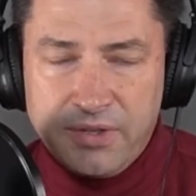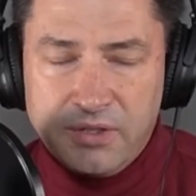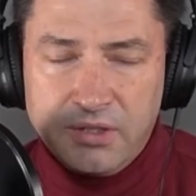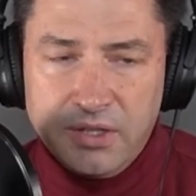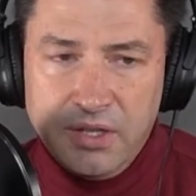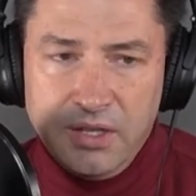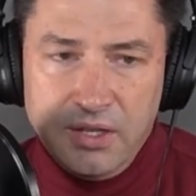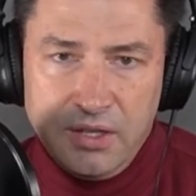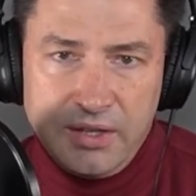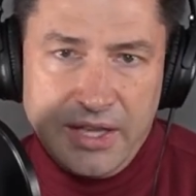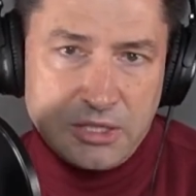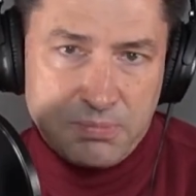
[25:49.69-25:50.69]
And
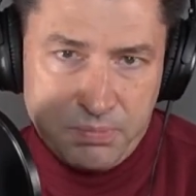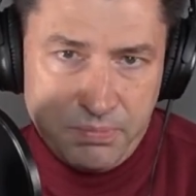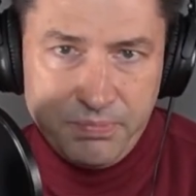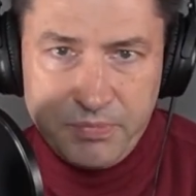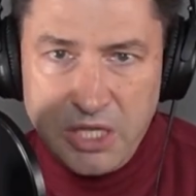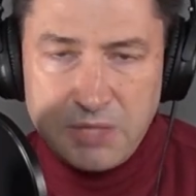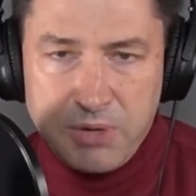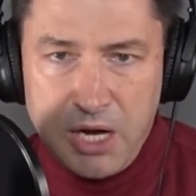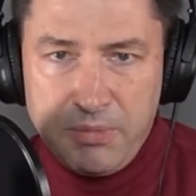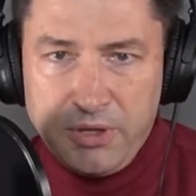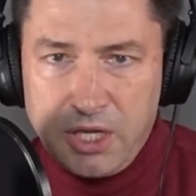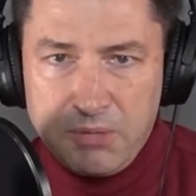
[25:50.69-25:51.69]
that's
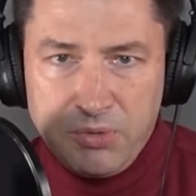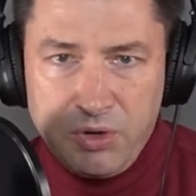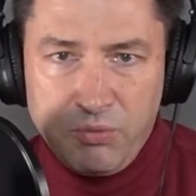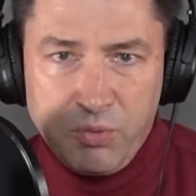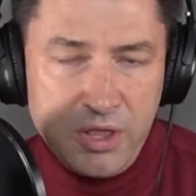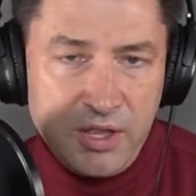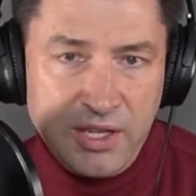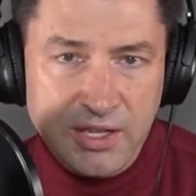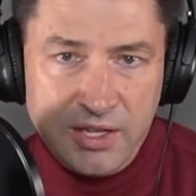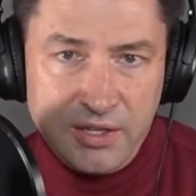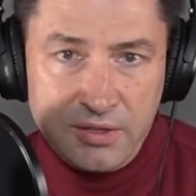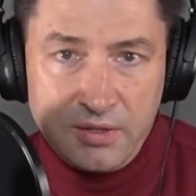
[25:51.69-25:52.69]
probably a good move, whether they
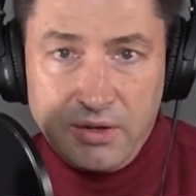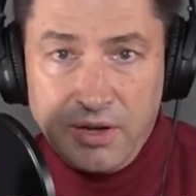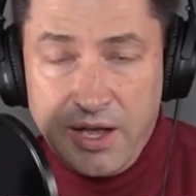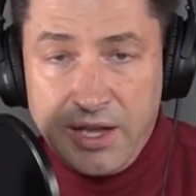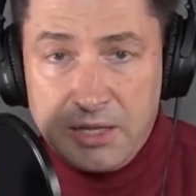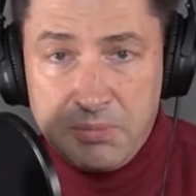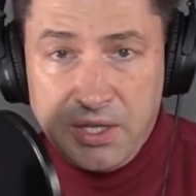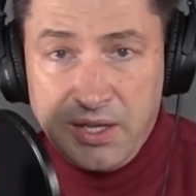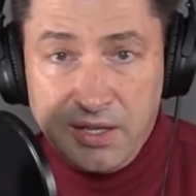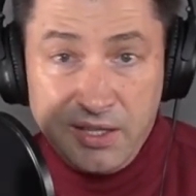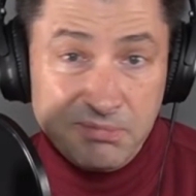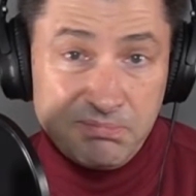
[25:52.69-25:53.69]
needed it or not at the
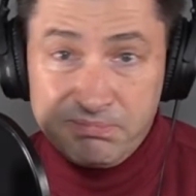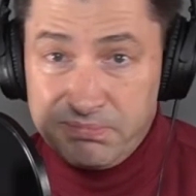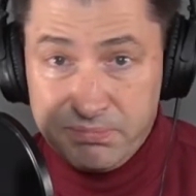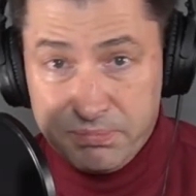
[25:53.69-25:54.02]
beginning.